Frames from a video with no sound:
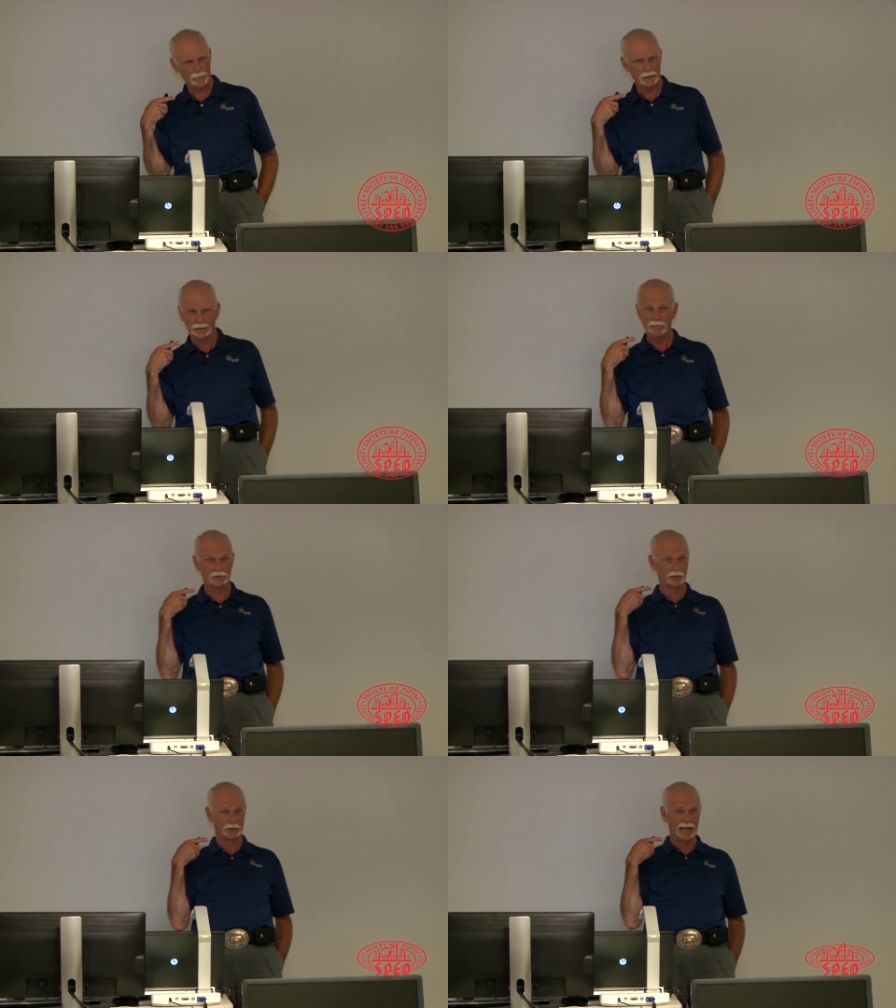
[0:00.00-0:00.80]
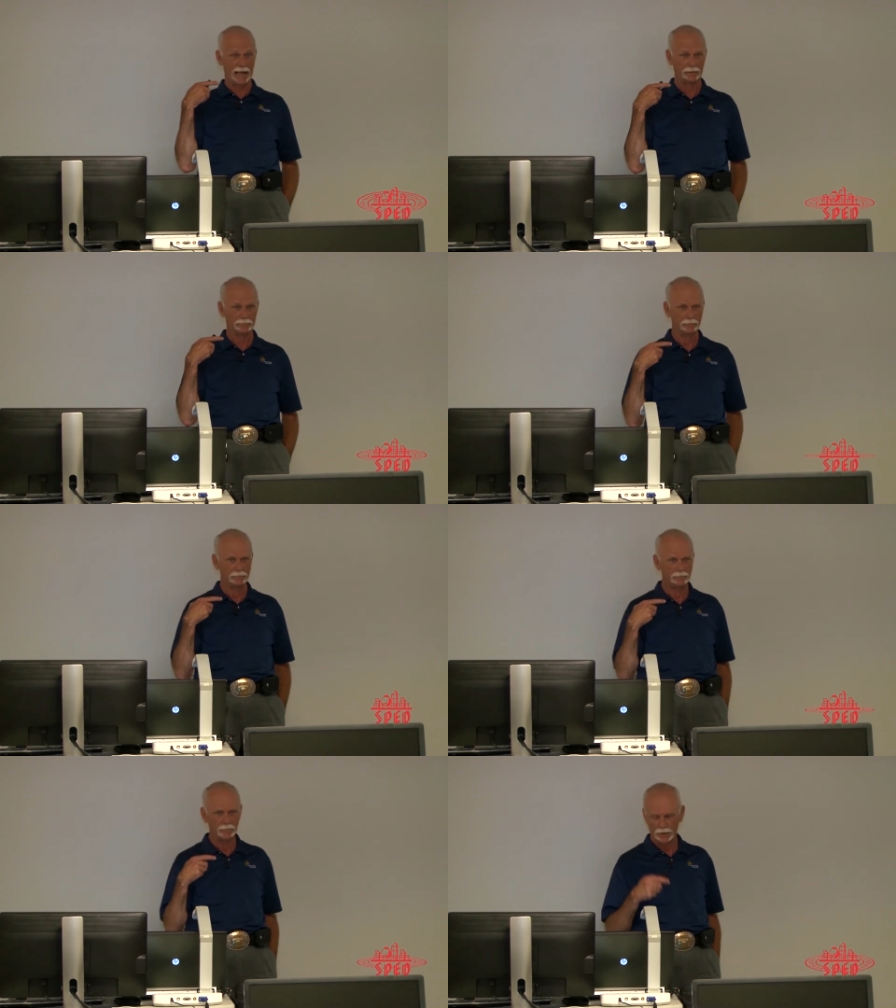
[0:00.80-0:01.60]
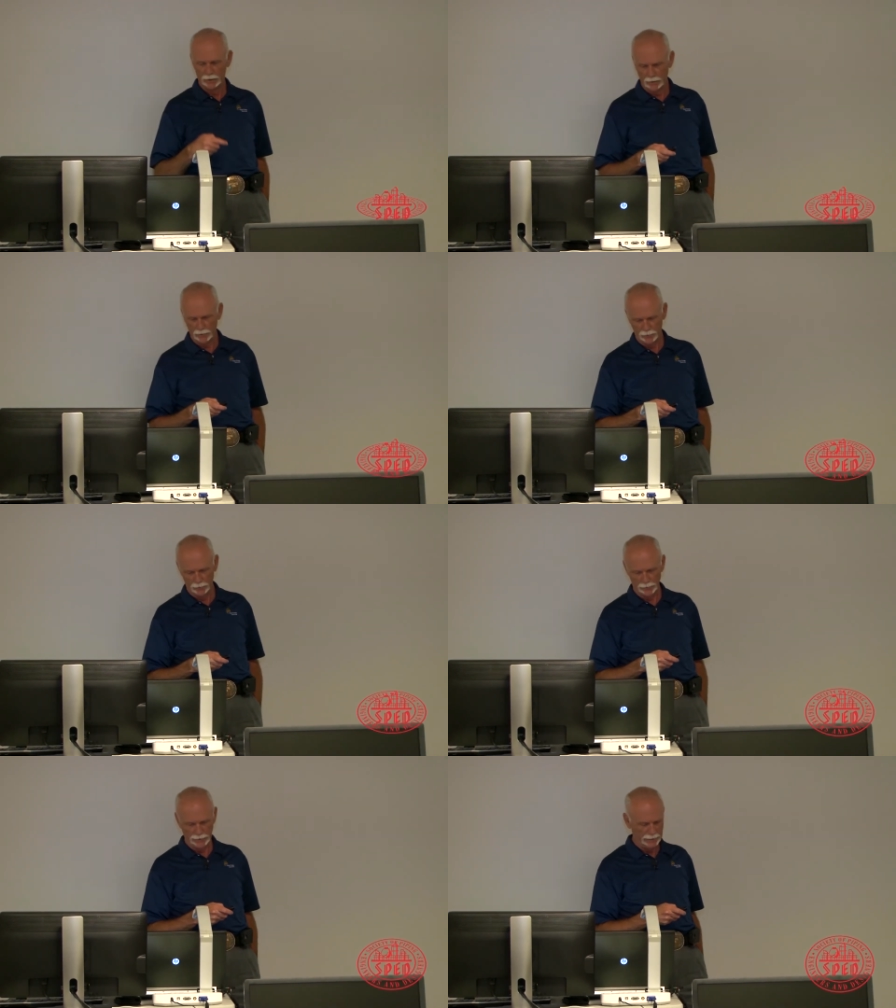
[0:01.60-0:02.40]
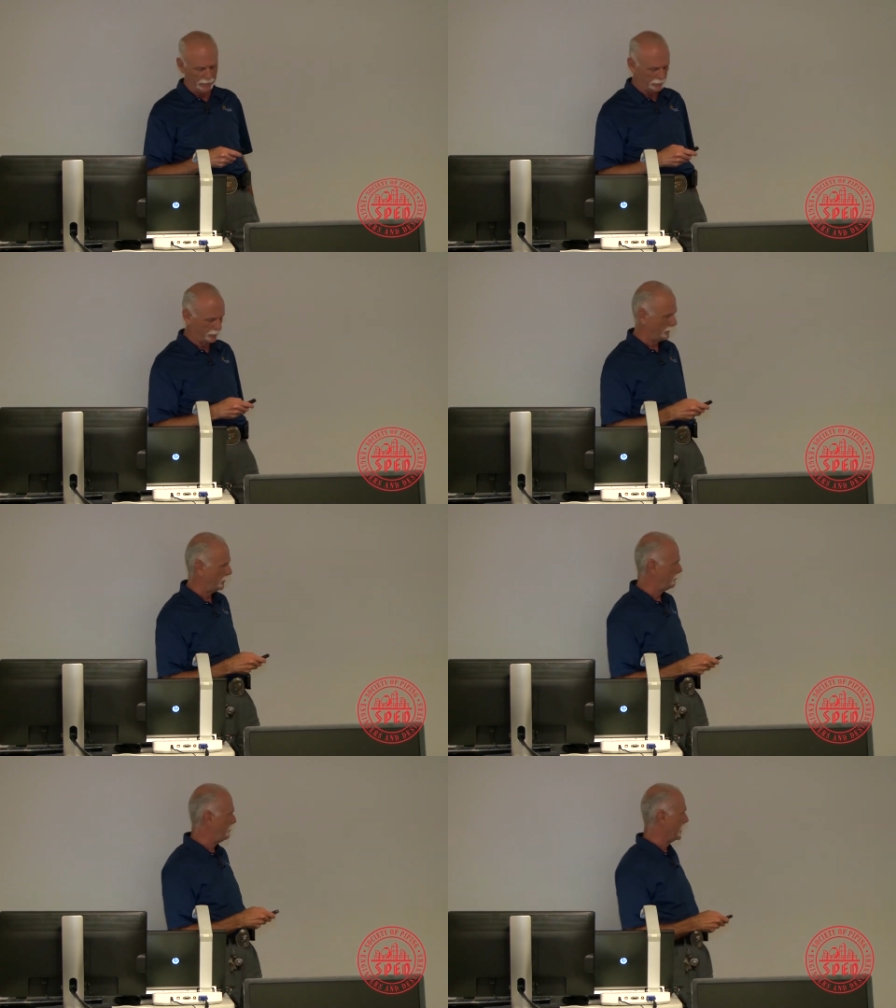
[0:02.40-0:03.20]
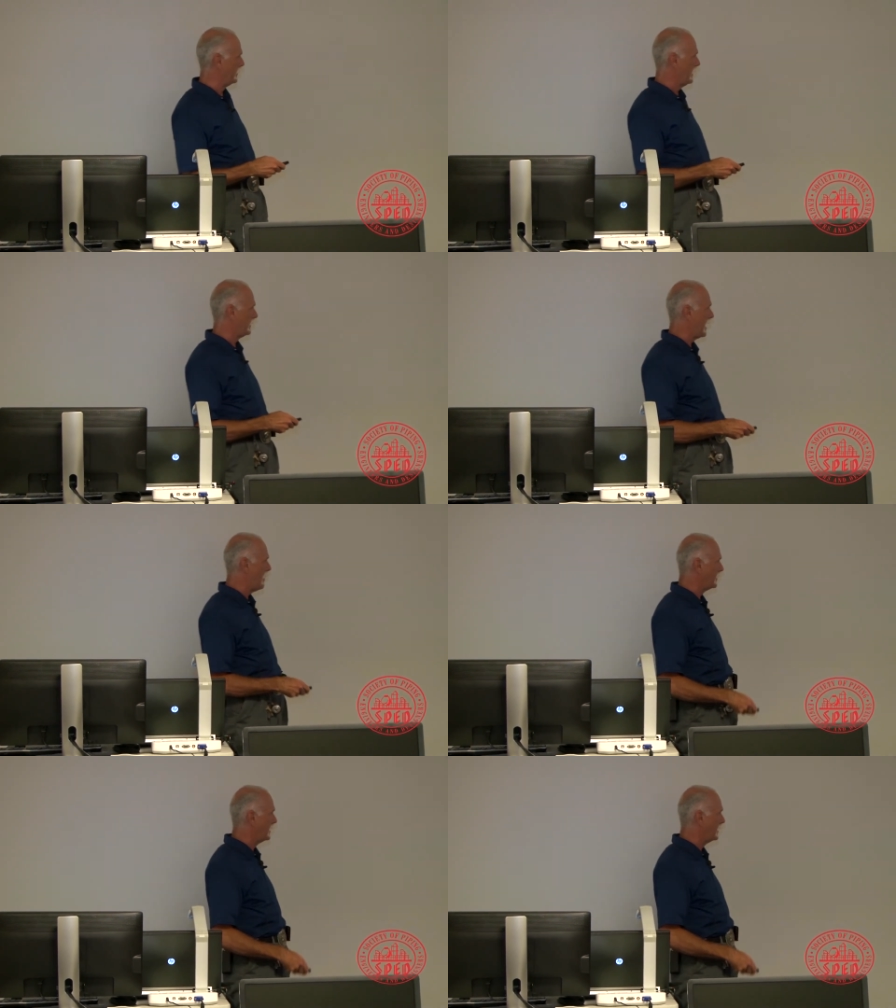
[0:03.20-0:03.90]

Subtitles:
And that was a good day. Older I get, the bigger that gap